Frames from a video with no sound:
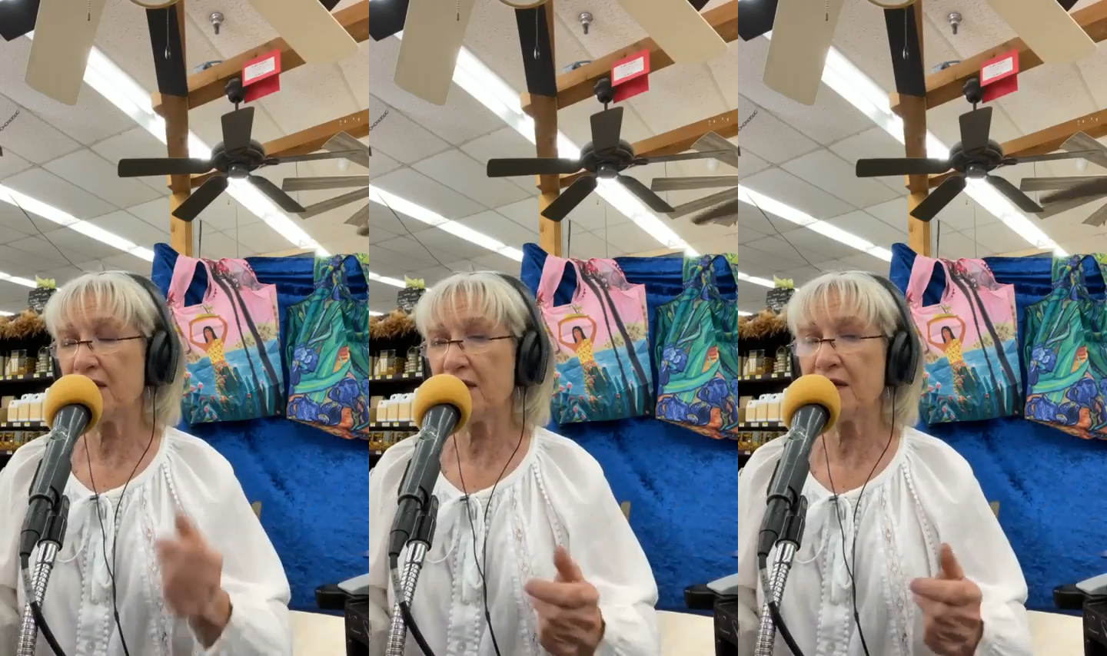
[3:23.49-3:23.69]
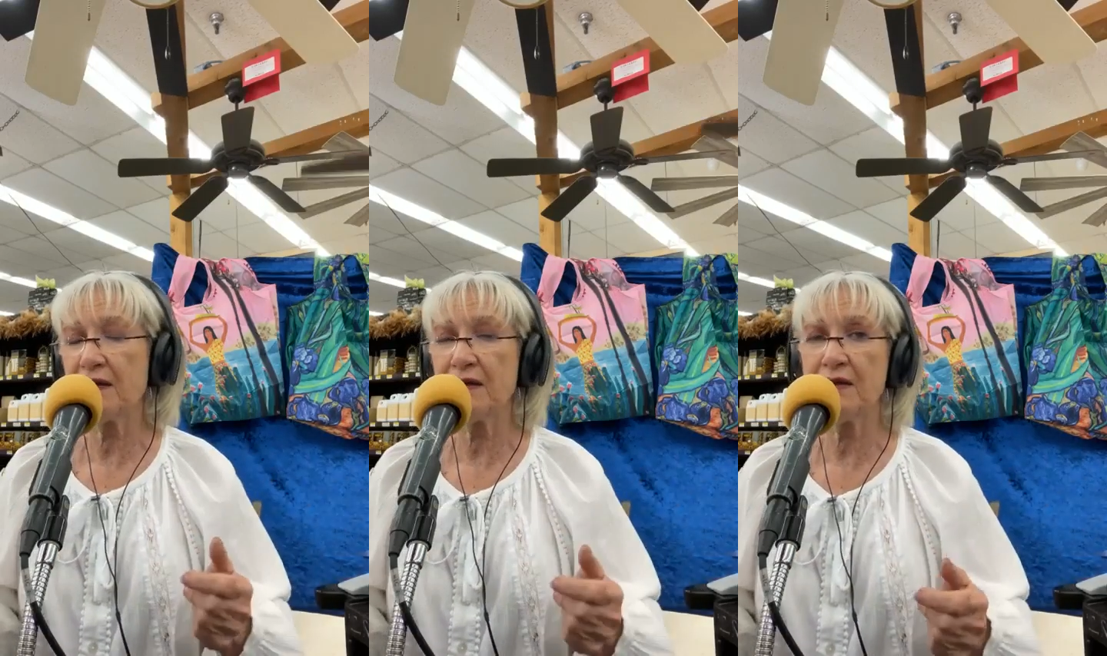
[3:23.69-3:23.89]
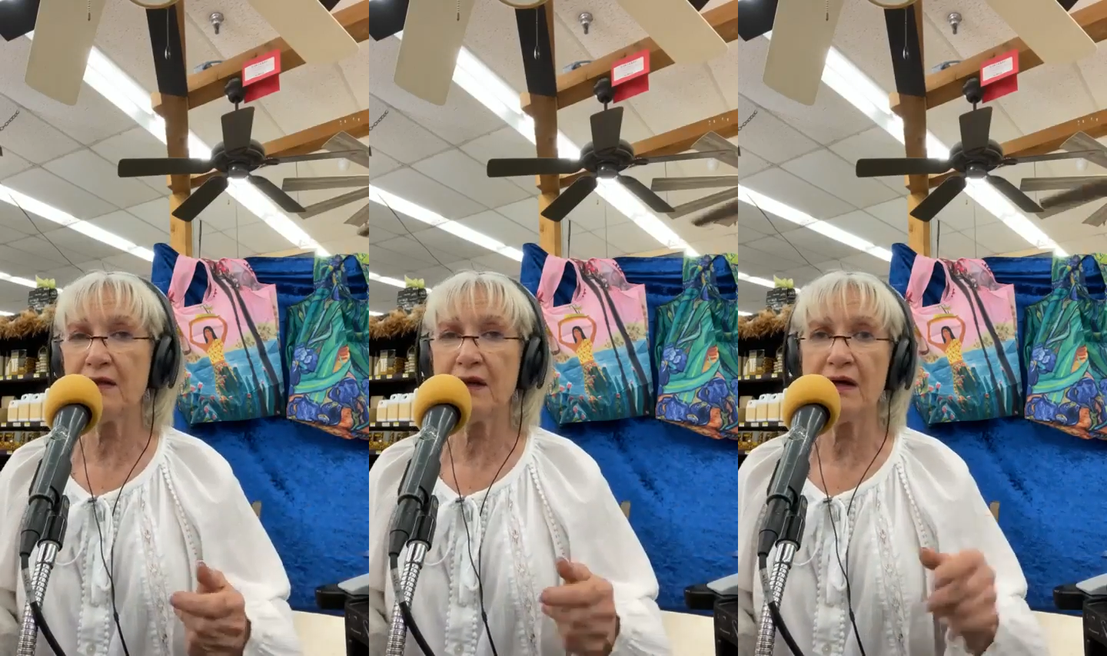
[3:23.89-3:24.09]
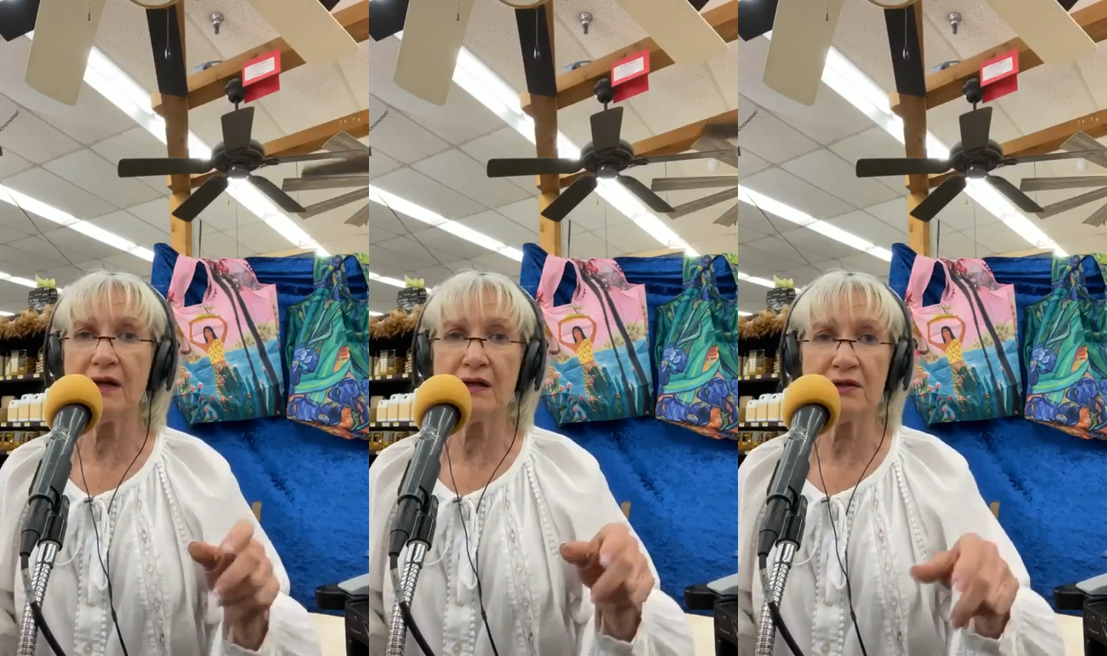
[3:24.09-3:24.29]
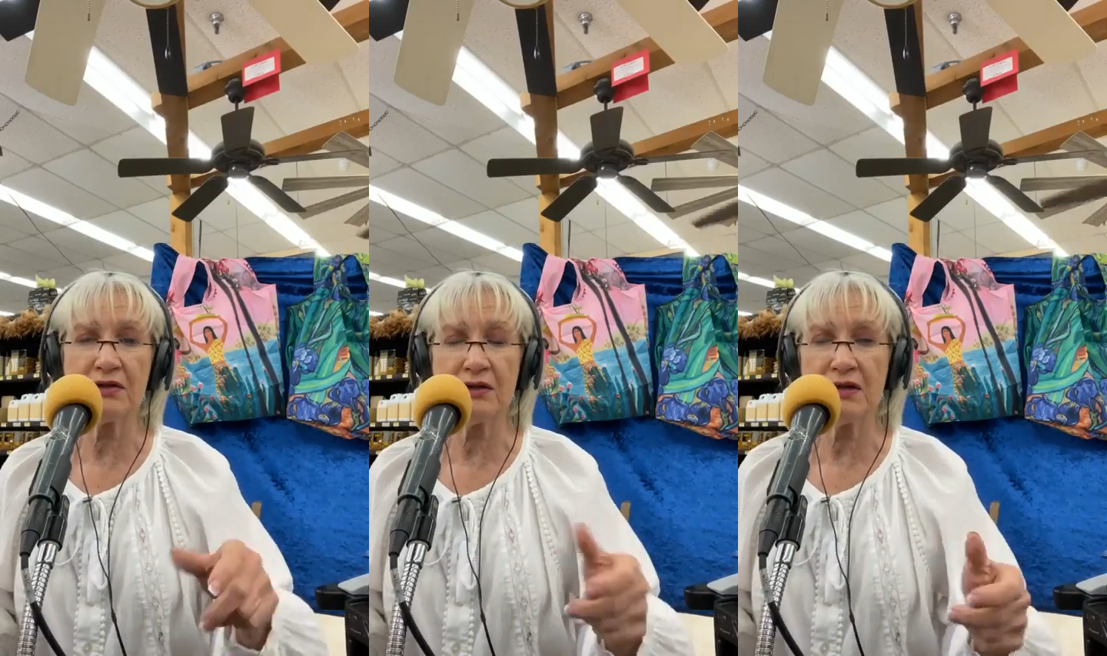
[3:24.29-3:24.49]
then
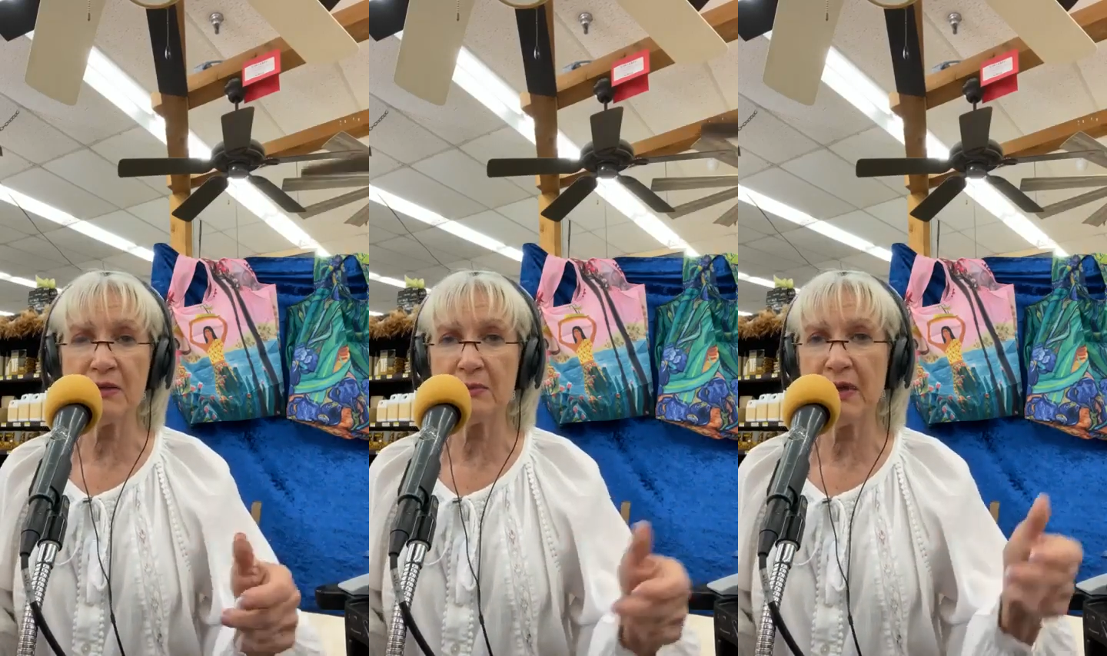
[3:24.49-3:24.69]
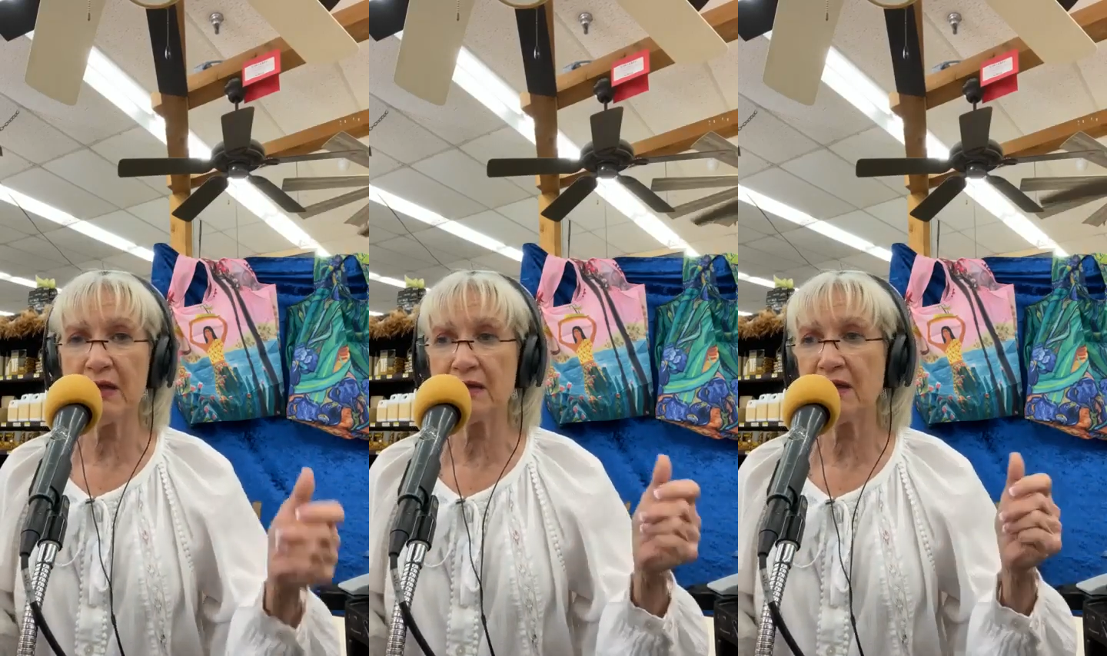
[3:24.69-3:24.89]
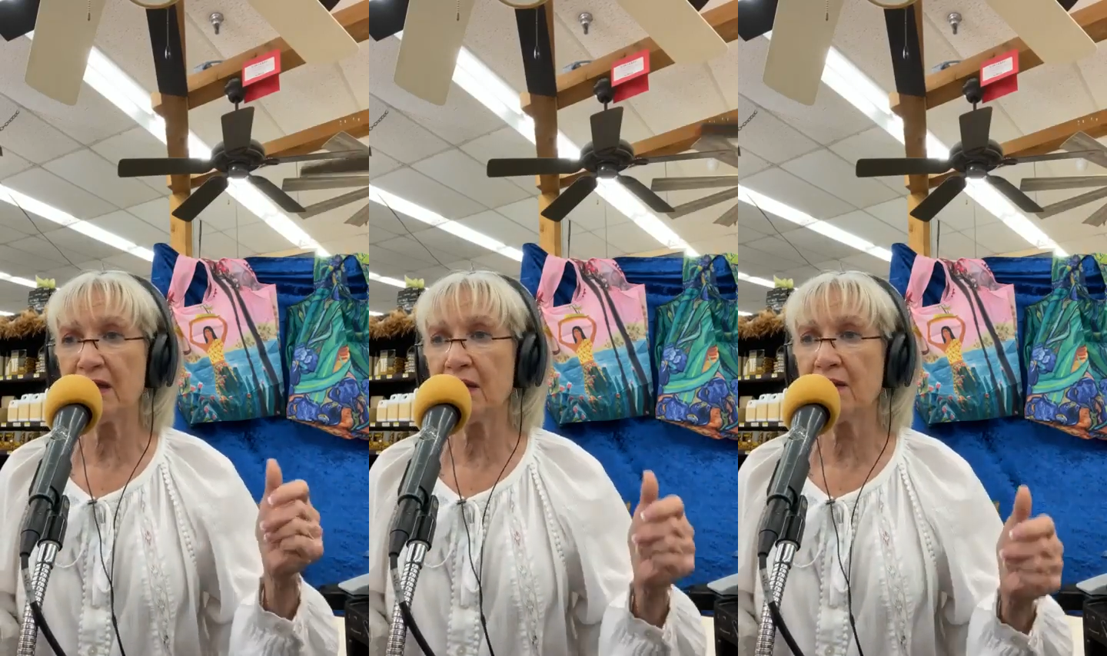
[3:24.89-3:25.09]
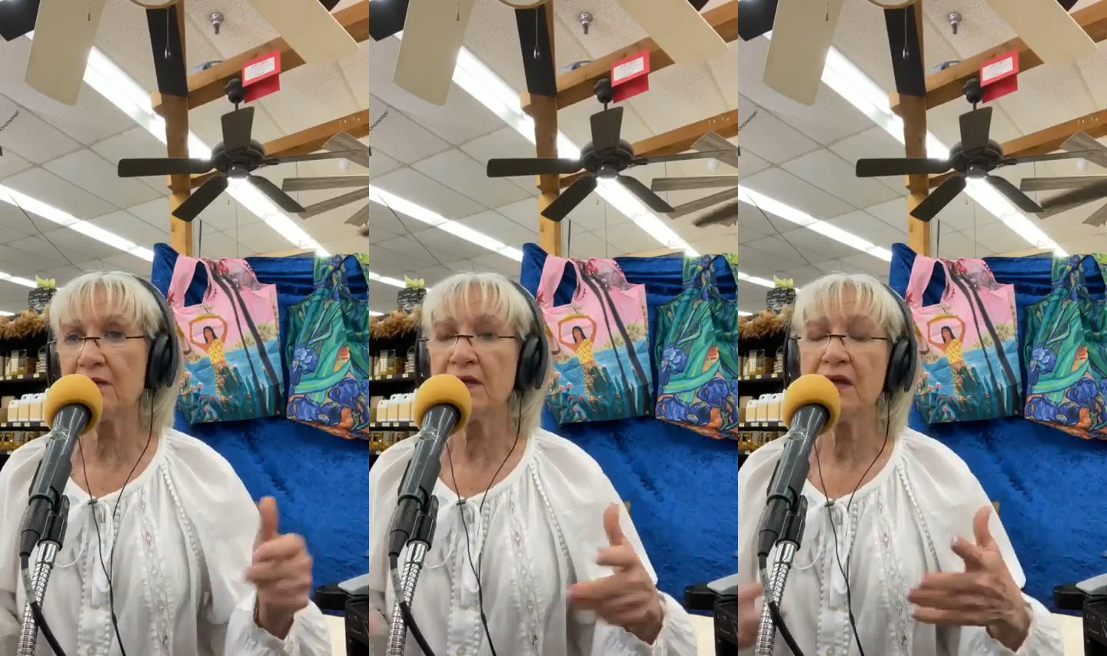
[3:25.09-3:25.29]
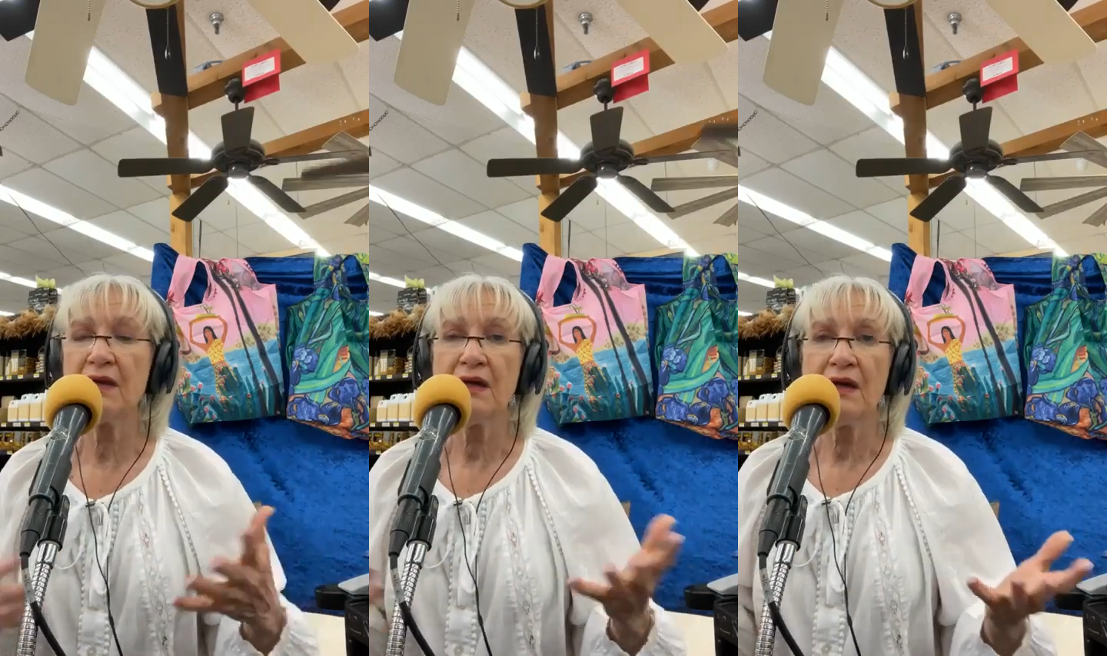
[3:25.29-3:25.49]
turn it back
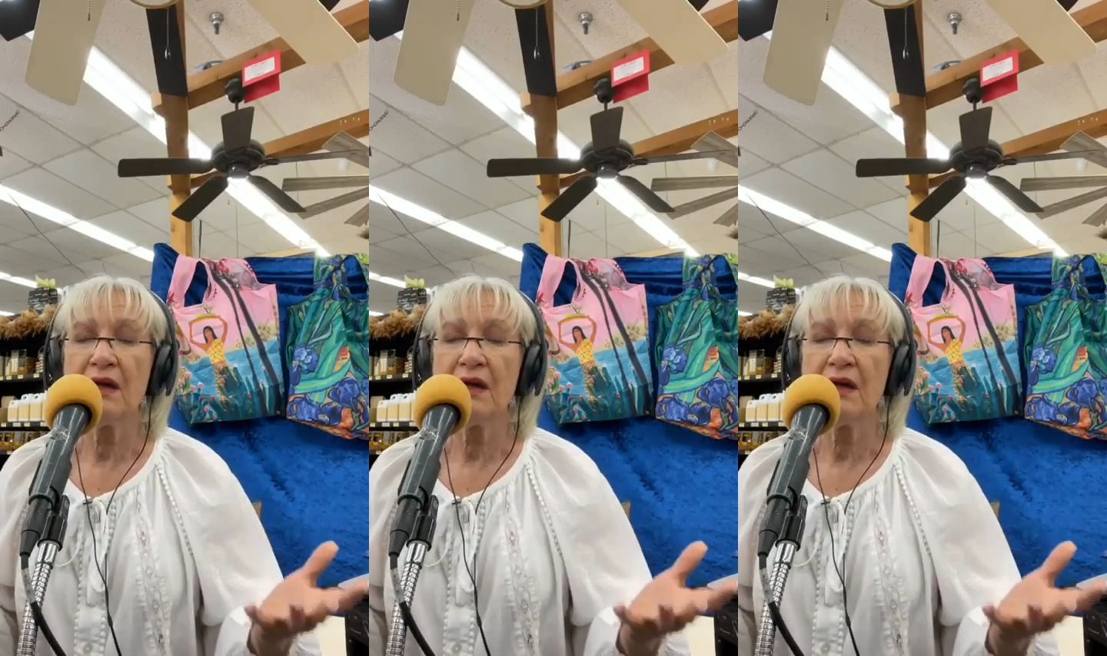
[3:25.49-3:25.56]
down.